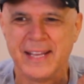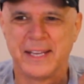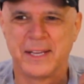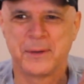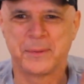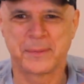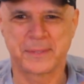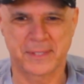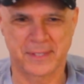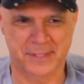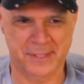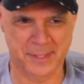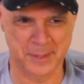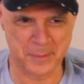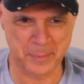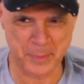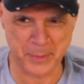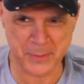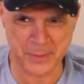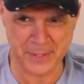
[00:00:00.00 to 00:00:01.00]
It was a
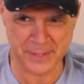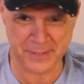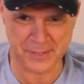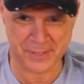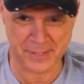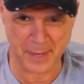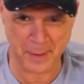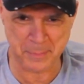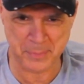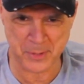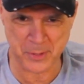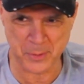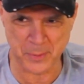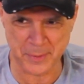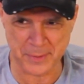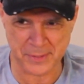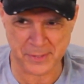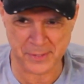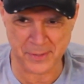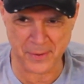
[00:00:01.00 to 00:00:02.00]
simple
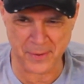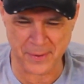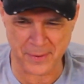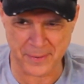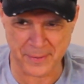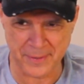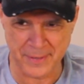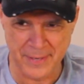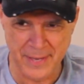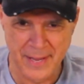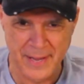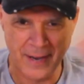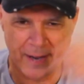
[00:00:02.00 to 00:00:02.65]
conceptual song,